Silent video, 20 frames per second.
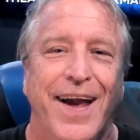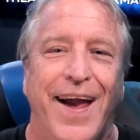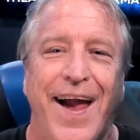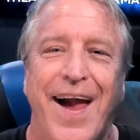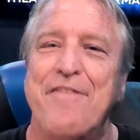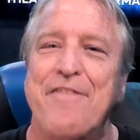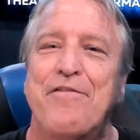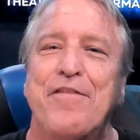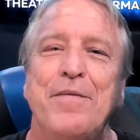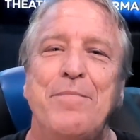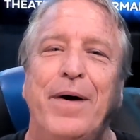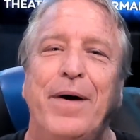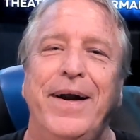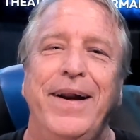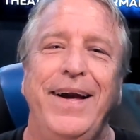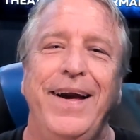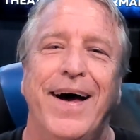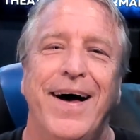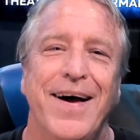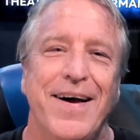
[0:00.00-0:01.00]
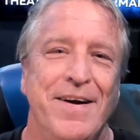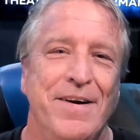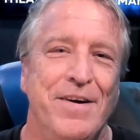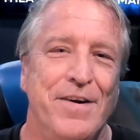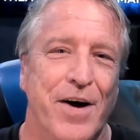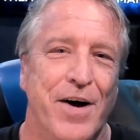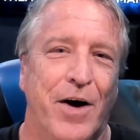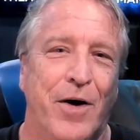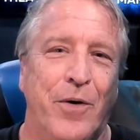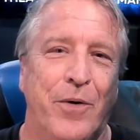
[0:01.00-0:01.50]
Everybody I
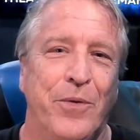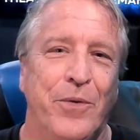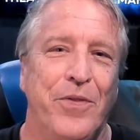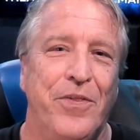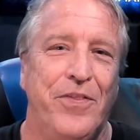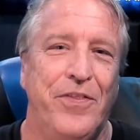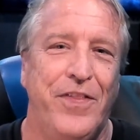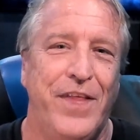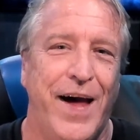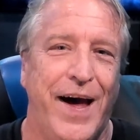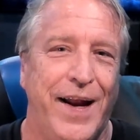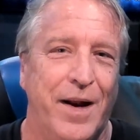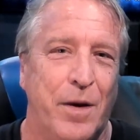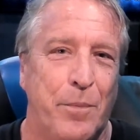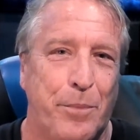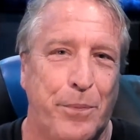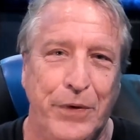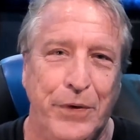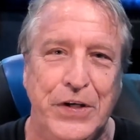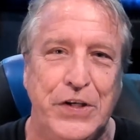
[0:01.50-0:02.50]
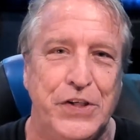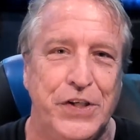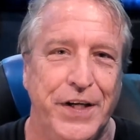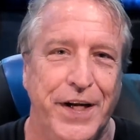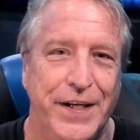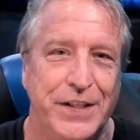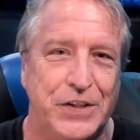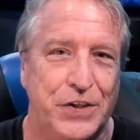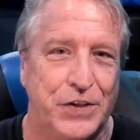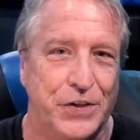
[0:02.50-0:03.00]
know that
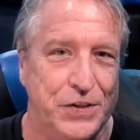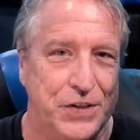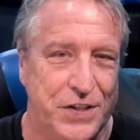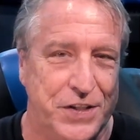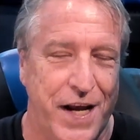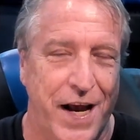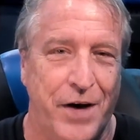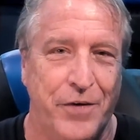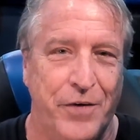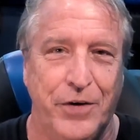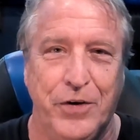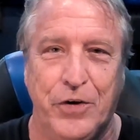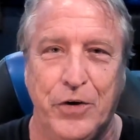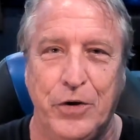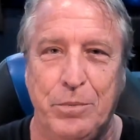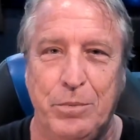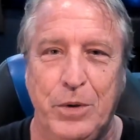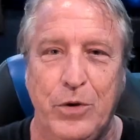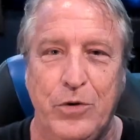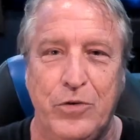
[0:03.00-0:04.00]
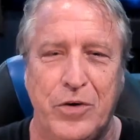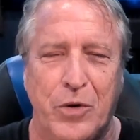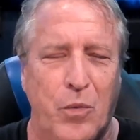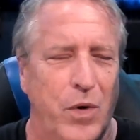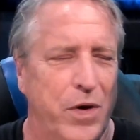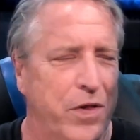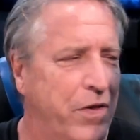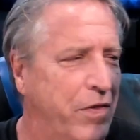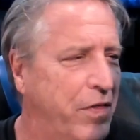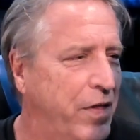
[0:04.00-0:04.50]
appreciates good sound and good music,
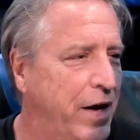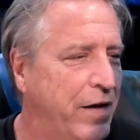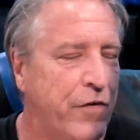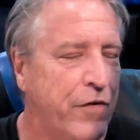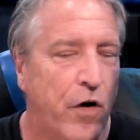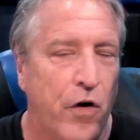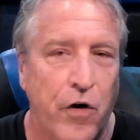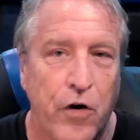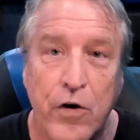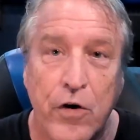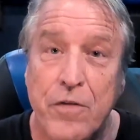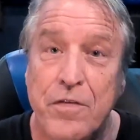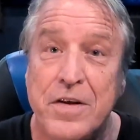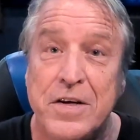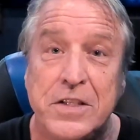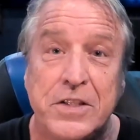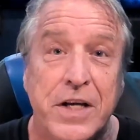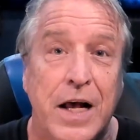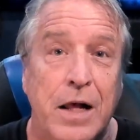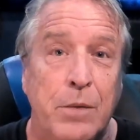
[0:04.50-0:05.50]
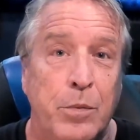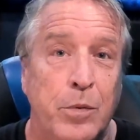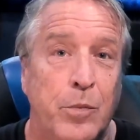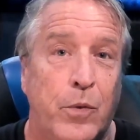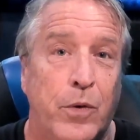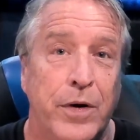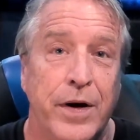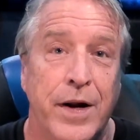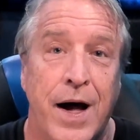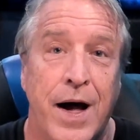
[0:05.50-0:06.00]
whether they've heard this album
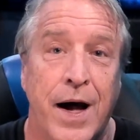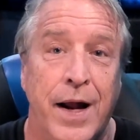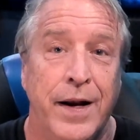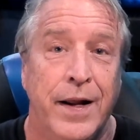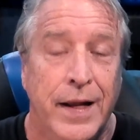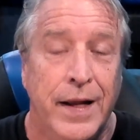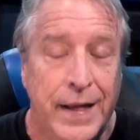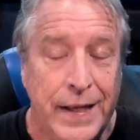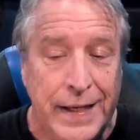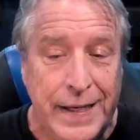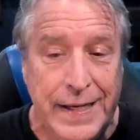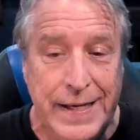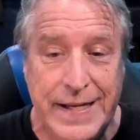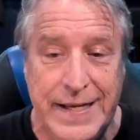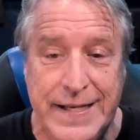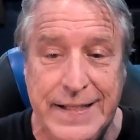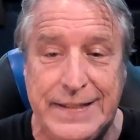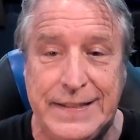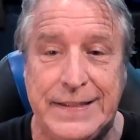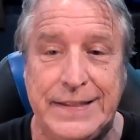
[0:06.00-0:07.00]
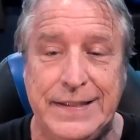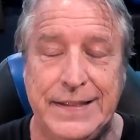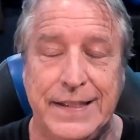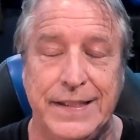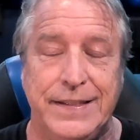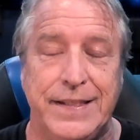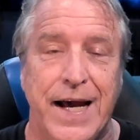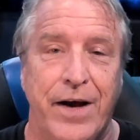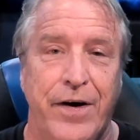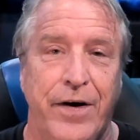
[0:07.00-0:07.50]
or not, needs to
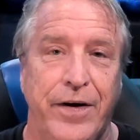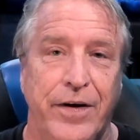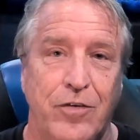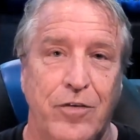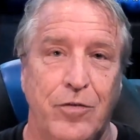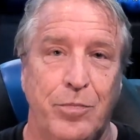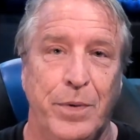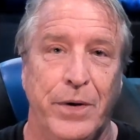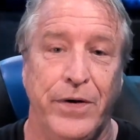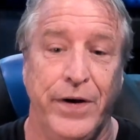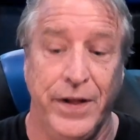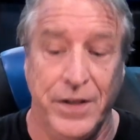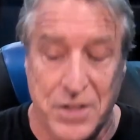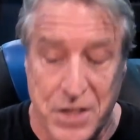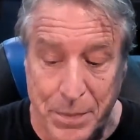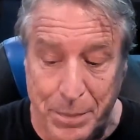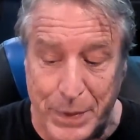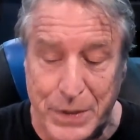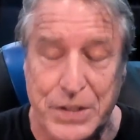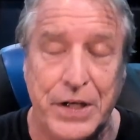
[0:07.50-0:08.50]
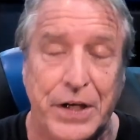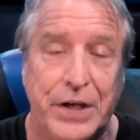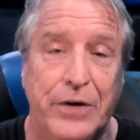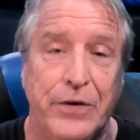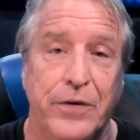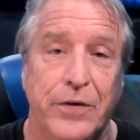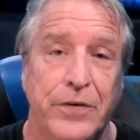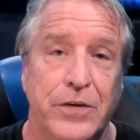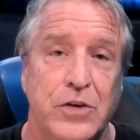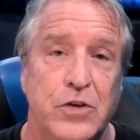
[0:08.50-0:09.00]
sit down and experience, in
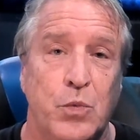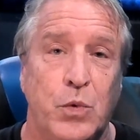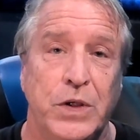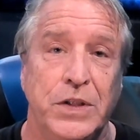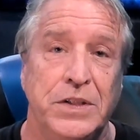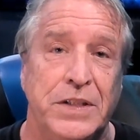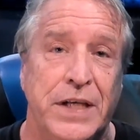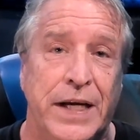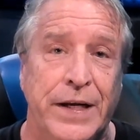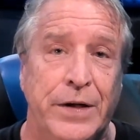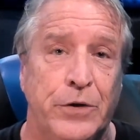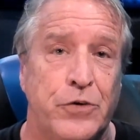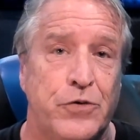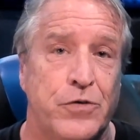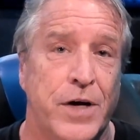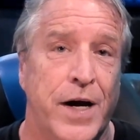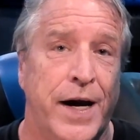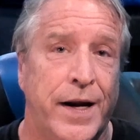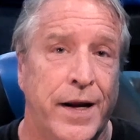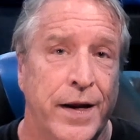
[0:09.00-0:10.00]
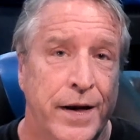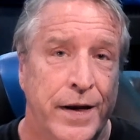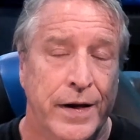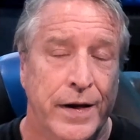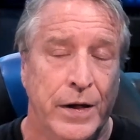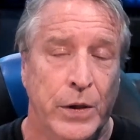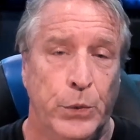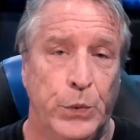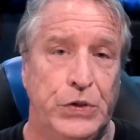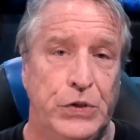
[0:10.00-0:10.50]
particular, this one title track,
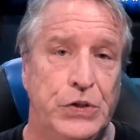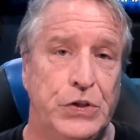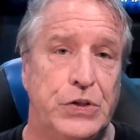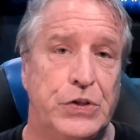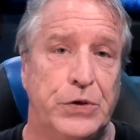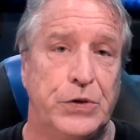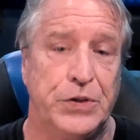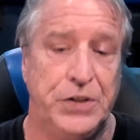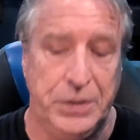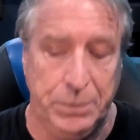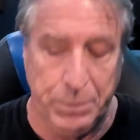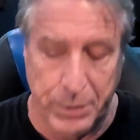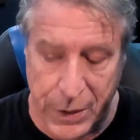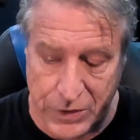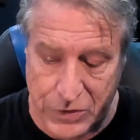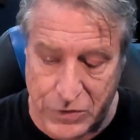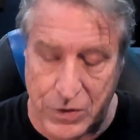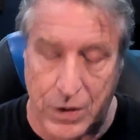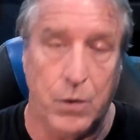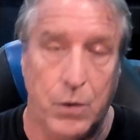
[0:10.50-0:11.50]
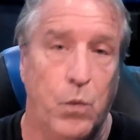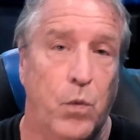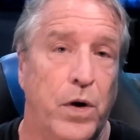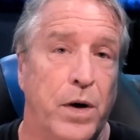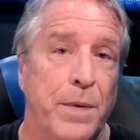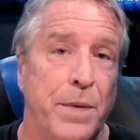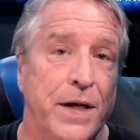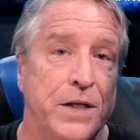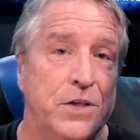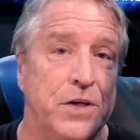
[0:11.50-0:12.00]
which is 13 minutes long. What
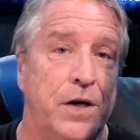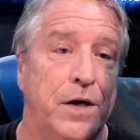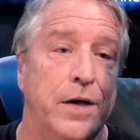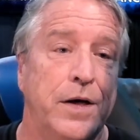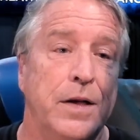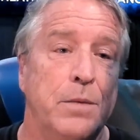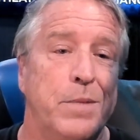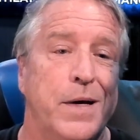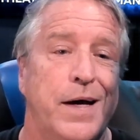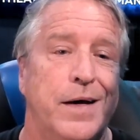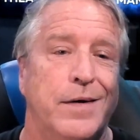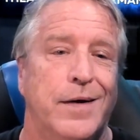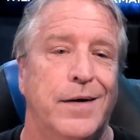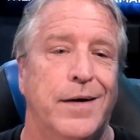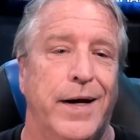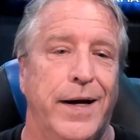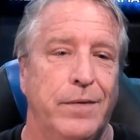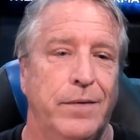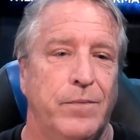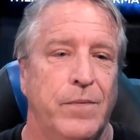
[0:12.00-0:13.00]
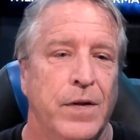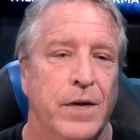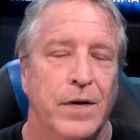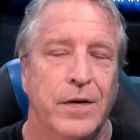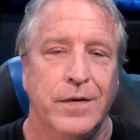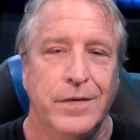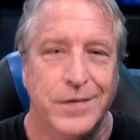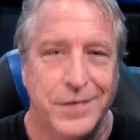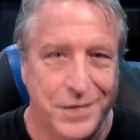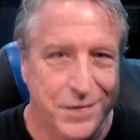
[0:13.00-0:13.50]
am I talking about? All right,
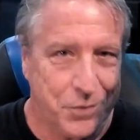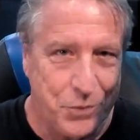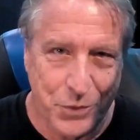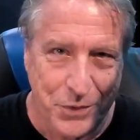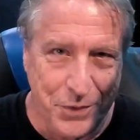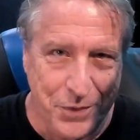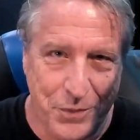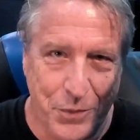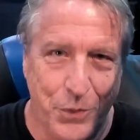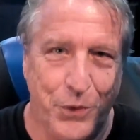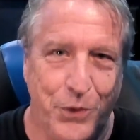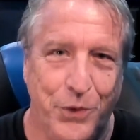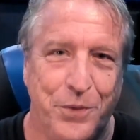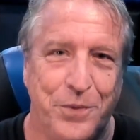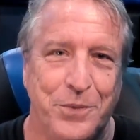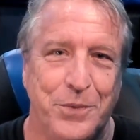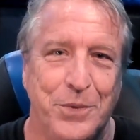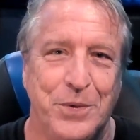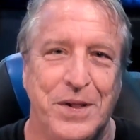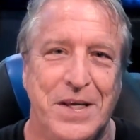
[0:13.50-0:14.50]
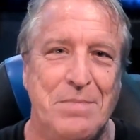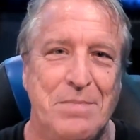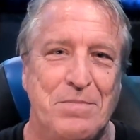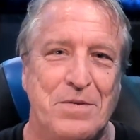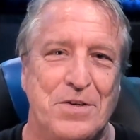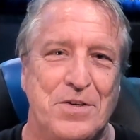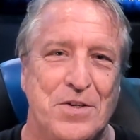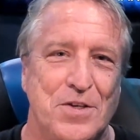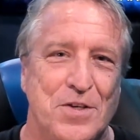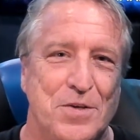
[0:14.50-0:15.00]
we'll keep
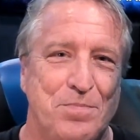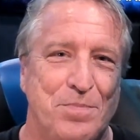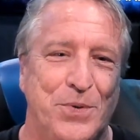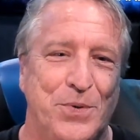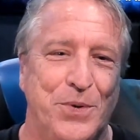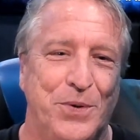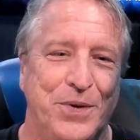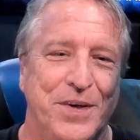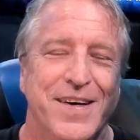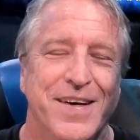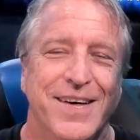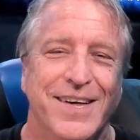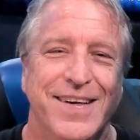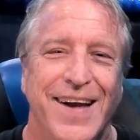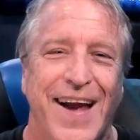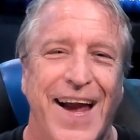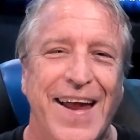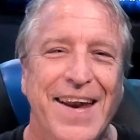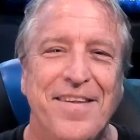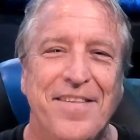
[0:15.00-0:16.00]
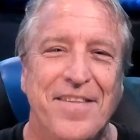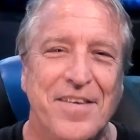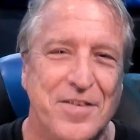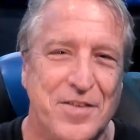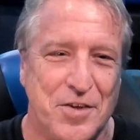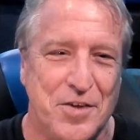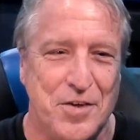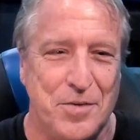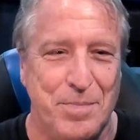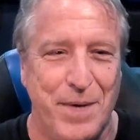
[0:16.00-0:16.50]
this. We'll end the
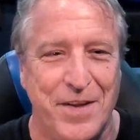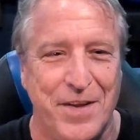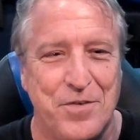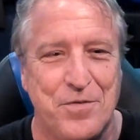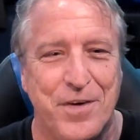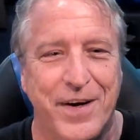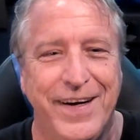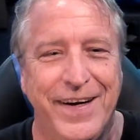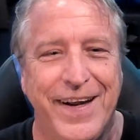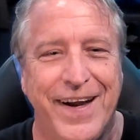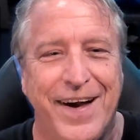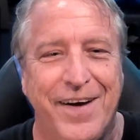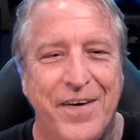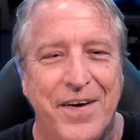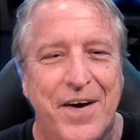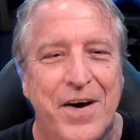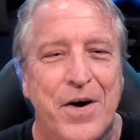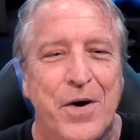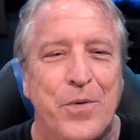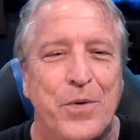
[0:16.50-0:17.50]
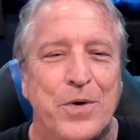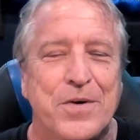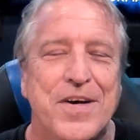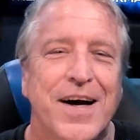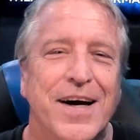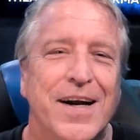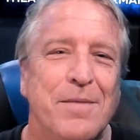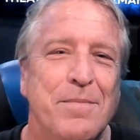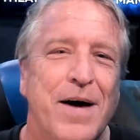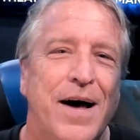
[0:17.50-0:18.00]
suspense right now. We're
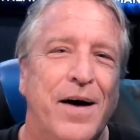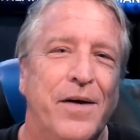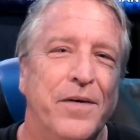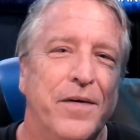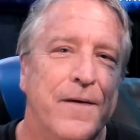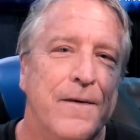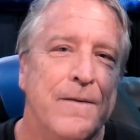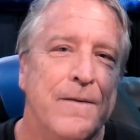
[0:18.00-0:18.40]
talking about